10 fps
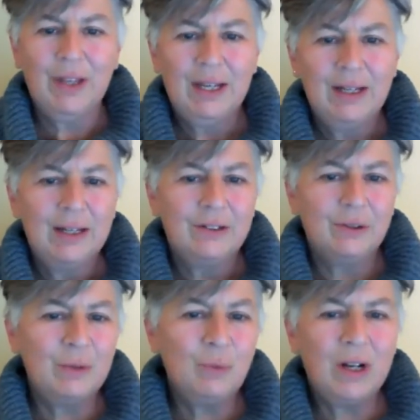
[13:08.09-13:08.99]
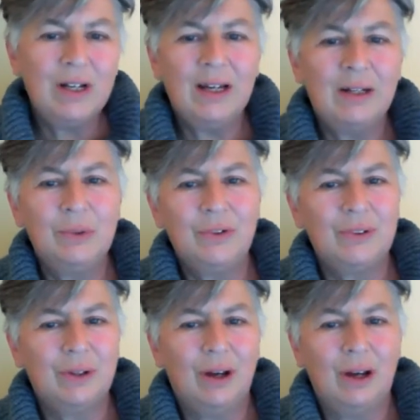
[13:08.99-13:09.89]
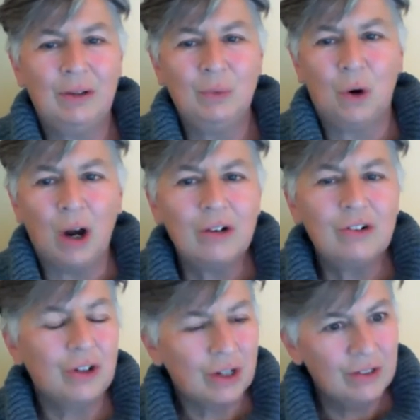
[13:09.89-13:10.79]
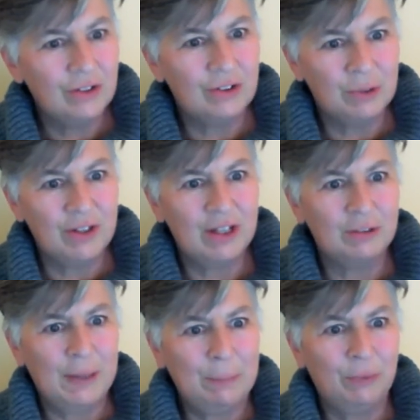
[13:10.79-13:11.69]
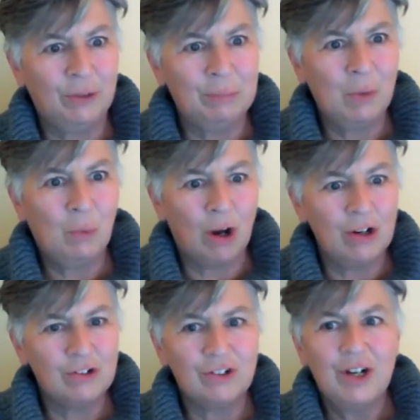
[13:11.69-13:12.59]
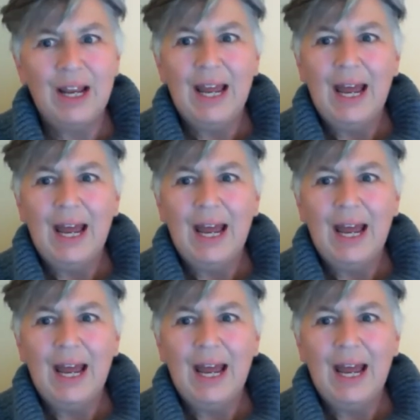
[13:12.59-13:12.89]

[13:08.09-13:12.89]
So then one day I was on watch, talking to some of the other people on my watch,